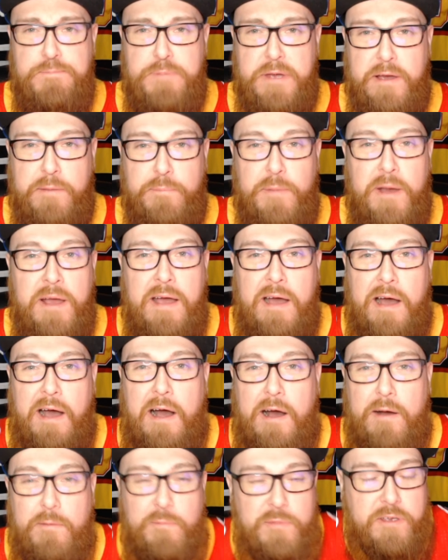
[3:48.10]
him.
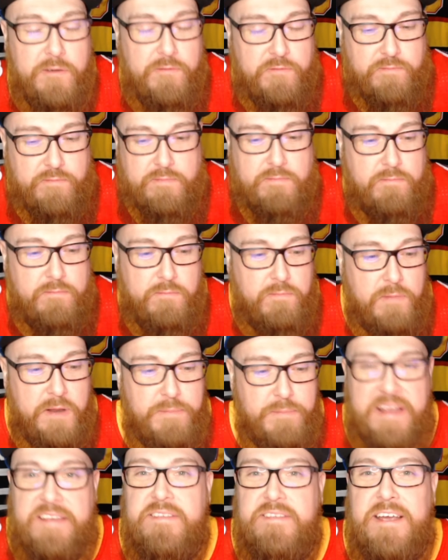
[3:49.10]
It
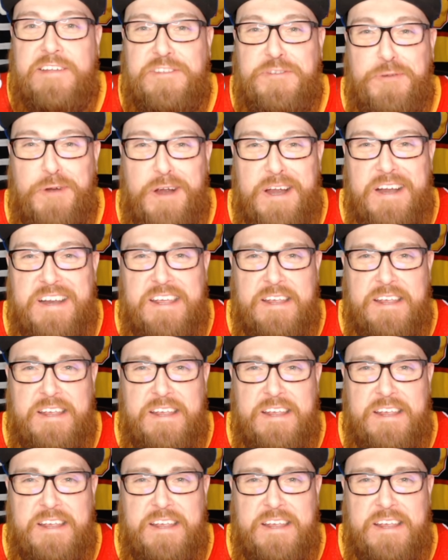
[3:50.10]
makes sense, right?